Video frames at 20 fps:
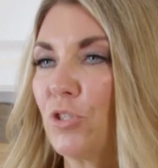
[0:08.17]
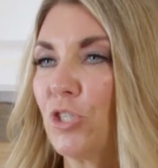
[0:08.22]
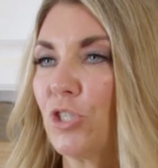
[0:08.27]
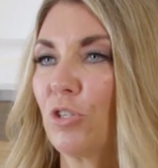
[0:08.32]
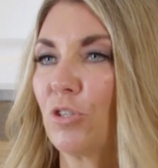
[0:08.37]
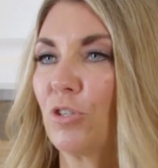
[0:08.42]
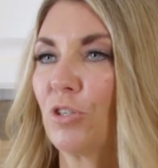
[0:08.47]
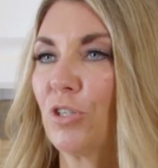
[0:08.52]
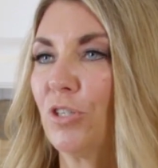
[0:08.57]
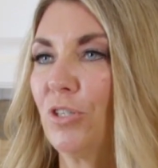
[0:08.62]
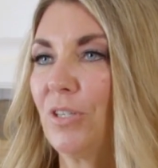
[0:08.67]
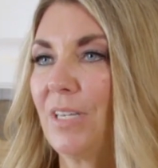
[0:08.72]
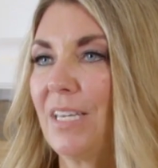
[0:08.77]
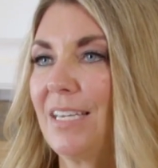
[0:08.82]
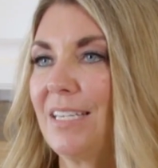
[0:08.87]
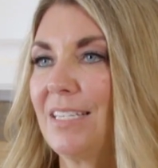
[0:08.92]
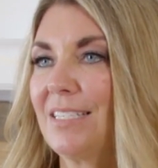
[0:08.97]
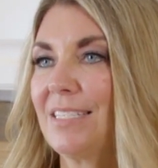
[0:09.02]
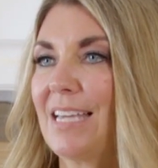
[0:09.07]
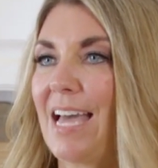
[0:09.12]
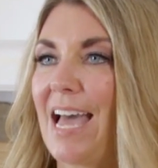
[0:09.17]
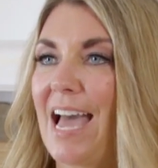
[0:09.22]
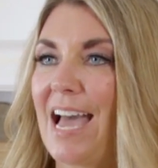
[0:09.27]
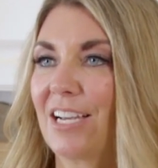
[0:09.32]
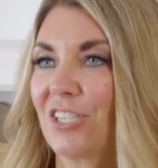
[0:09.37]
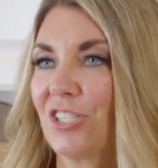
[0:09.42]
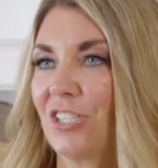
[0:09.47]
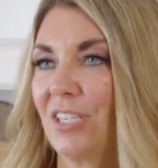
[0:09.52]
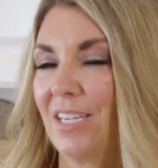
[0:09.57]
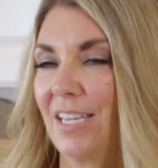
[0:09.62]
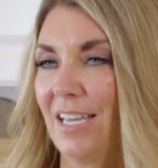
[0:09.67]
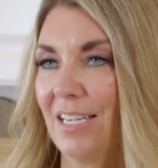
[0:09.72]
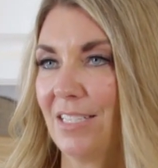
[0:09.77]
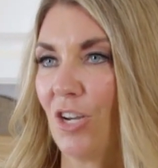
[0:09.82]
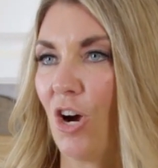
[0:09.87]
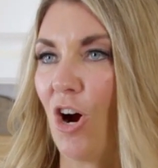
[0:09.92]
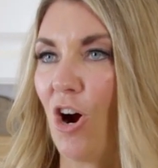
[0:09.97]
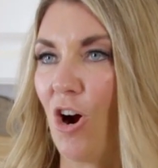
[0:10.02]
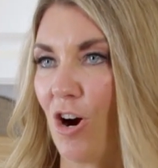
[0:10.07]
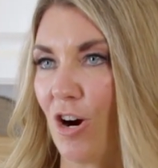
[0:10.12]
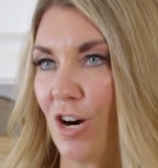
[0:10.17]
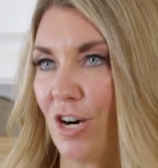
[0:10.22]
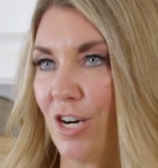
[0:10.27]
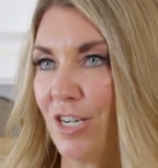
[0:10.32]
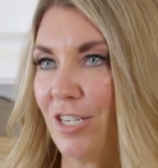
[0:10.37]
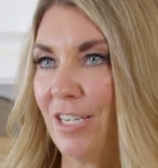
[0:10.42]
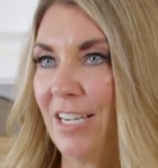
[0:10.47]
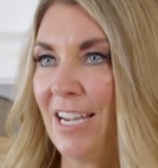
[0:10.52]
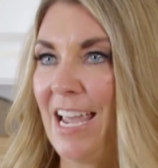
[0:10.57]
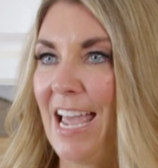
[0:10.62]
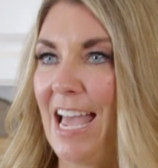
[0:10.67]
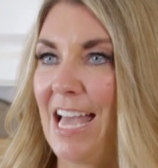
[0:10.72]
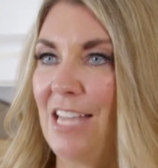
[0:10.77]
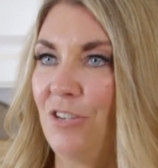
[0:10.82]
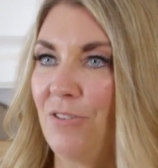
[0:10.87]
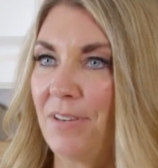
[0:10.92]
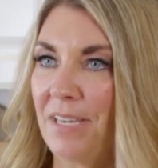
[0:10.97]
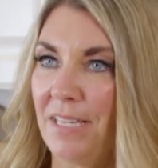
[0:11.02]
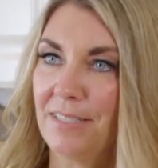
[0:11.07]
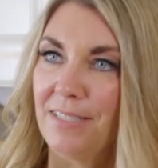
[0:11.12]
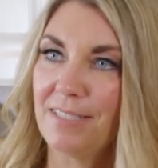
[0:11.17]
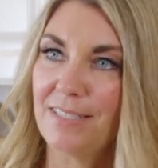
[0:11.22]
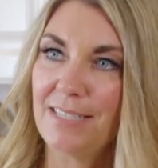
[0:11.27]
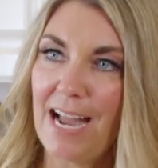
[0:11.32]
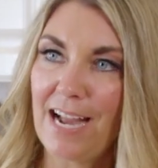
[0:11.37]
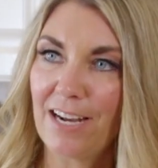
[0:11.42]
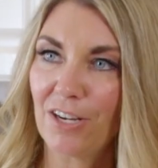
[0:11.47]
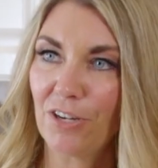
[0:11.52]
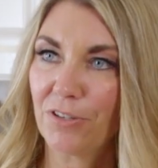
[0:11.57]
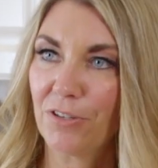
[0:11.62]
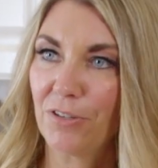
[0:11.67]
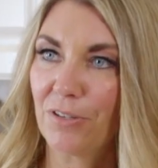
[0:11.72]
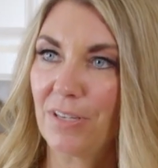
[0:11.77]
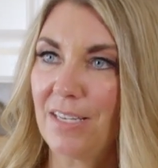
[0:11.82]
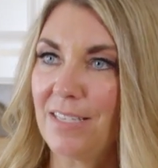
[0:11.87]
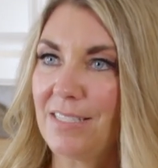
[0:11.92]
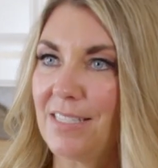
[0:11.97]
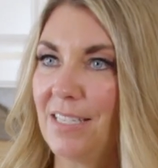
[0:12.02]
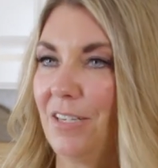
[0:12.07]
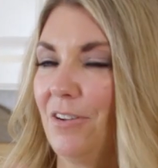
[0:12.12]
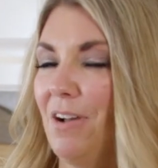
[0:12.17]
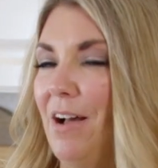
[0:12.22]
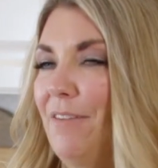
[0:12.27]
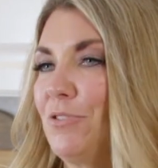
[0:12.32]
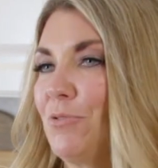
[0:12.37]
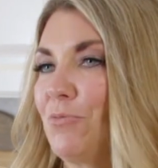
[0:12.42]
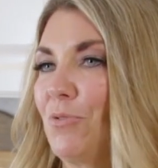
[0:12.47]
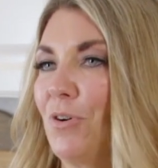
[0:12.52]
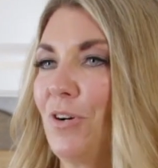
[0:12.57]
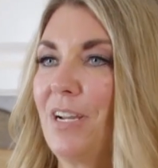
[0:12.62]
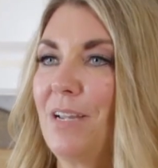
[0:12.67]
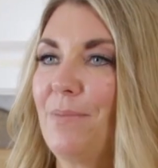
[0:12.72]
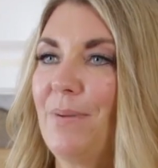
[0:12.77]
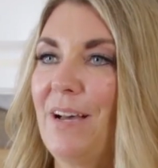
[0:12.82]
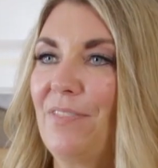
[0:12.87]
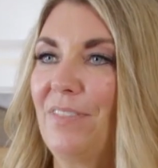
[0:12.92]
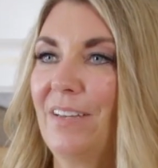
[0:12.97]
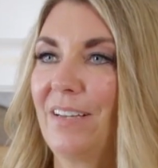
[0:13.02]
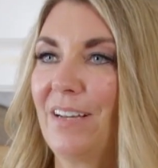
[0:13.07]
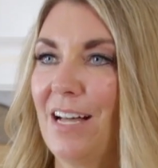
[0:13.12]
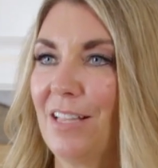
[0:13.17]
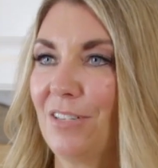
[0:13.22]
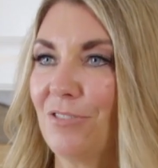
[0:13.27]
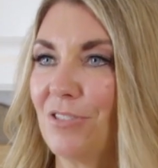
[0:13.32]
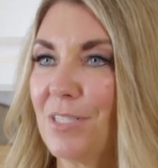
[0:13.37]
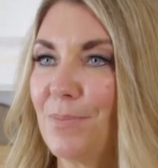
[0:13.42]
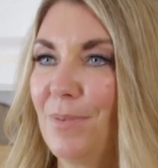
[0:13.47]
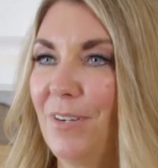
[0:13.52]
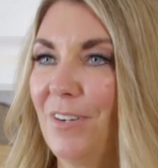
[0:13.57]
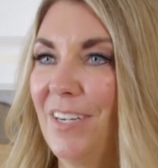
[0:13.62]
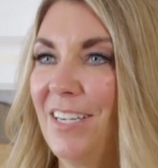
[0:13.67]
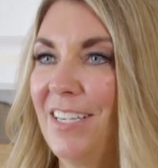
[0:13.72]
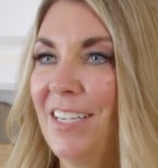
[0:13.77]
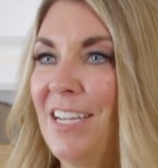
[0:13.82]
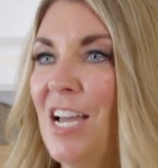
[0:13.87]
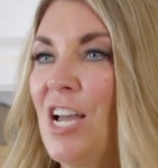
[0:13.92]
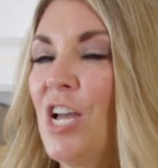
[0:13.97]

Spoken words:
sugar cookies that actually gets hard, and you can stack your cookies and you have to worry about the color smearing.